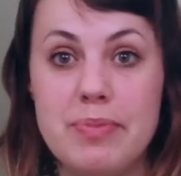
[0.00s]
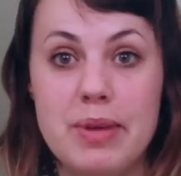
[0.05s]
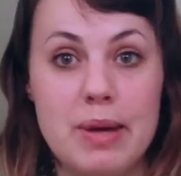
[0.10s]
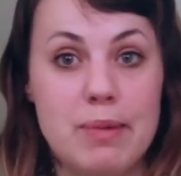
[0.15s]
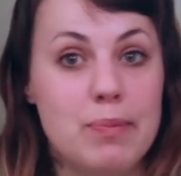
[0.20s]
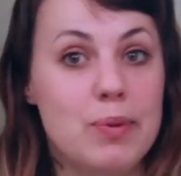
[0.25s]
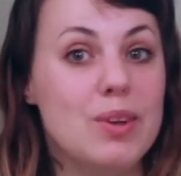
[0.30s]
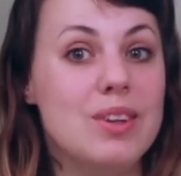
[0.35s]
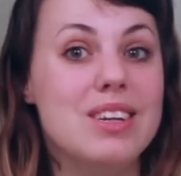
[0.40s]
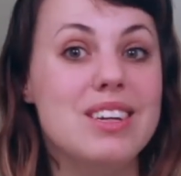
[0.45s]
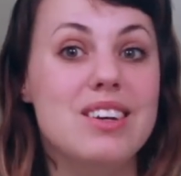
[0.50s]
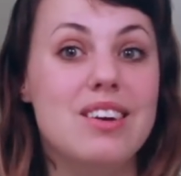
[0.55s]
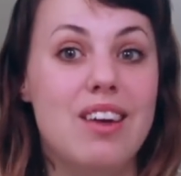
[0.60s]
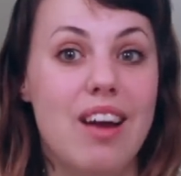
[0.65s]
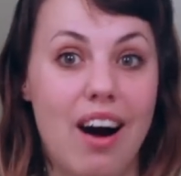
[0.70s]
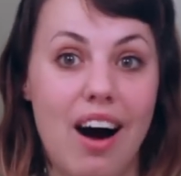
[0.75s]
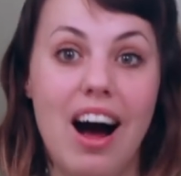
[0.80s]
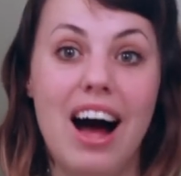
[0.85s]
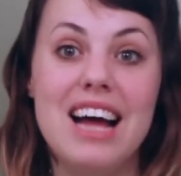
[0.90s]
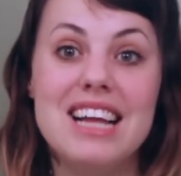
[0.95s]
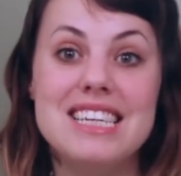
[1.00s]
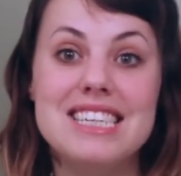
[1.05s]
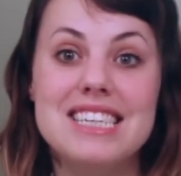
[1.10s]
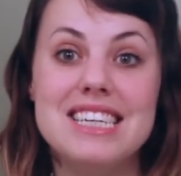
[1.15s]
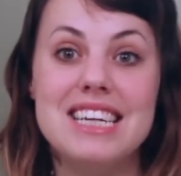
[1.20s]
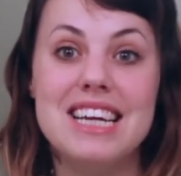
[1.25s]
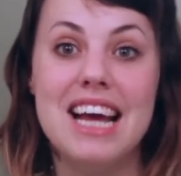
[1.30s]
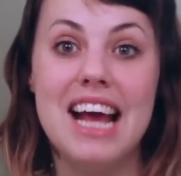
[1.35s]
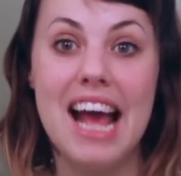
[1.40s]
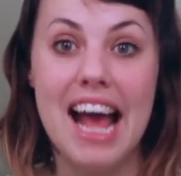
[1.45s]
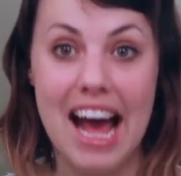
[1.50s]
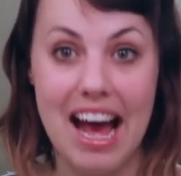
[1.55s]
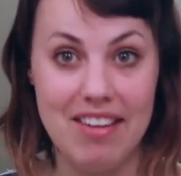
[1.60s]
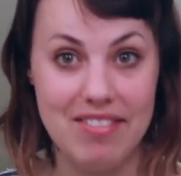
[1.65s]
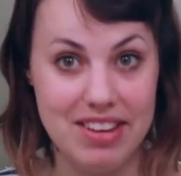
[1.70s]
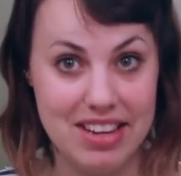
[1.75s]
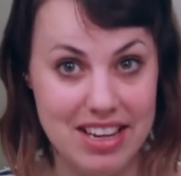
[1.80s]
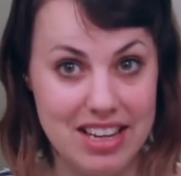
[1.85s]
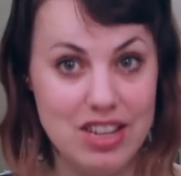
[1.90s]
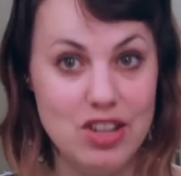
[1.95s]
People did not
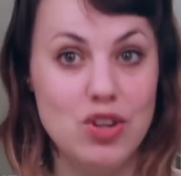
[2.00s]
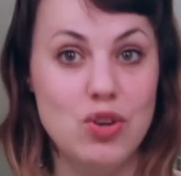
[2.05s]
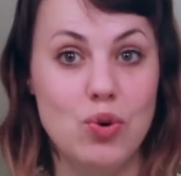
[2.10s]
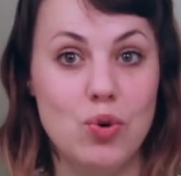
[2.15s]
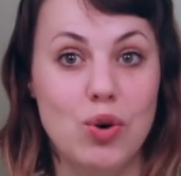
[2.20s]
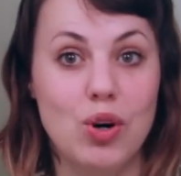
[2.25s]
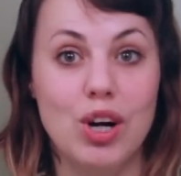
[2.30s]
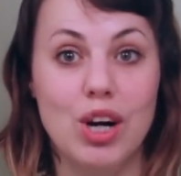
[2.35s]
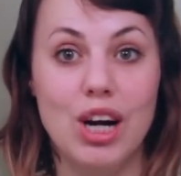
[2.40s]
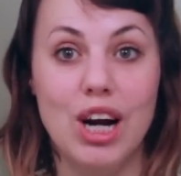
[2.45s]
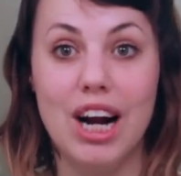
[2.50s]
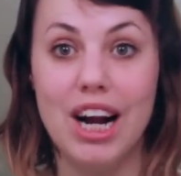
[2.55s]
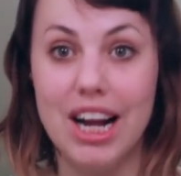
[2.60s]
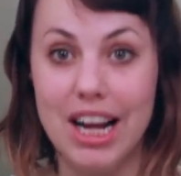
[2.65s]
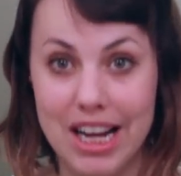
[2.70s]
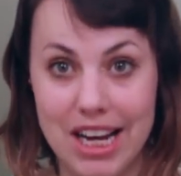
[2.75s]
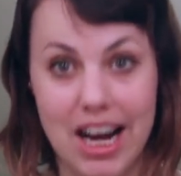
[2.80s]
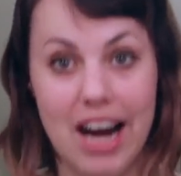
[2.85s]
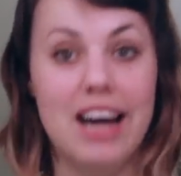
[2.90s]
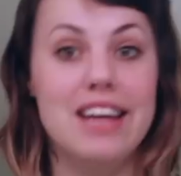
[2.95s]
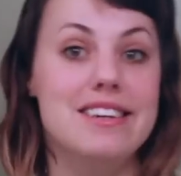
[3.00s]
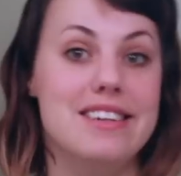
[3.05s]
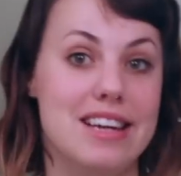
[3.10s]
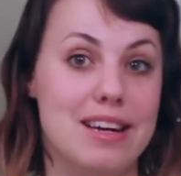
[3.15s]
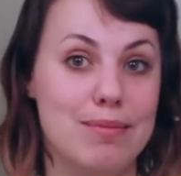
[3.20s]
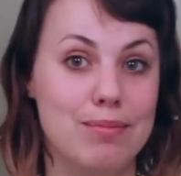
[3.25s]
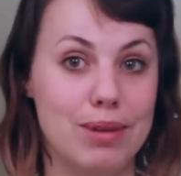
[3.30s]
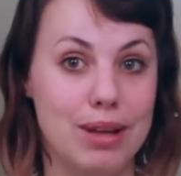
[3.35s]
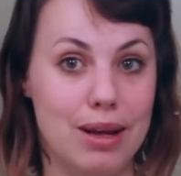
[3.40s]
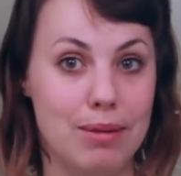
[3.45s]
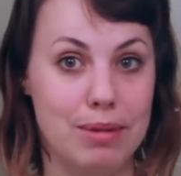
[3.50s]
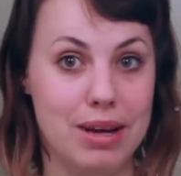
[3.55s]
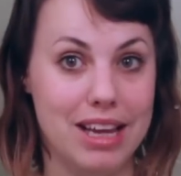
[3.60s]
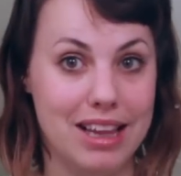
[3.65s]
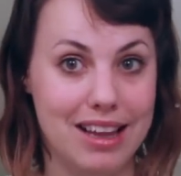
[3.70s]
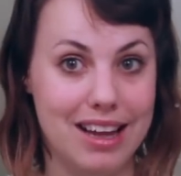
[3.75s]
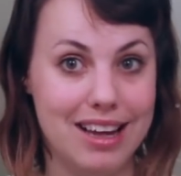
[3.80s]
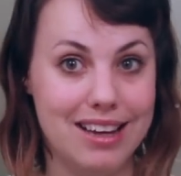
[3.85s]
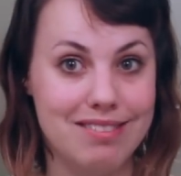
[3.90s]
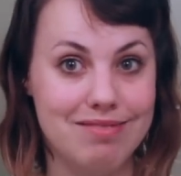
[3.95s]
have indoor goddamn
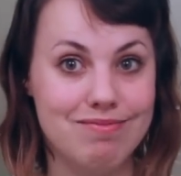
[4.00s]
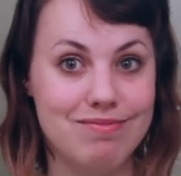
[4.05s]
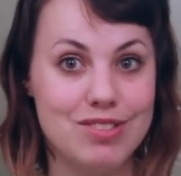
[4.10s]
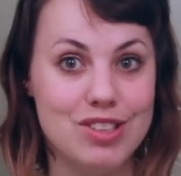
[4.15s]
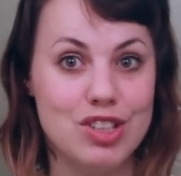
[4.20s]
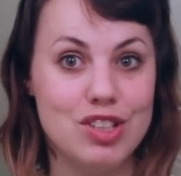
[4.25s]
plumbing then.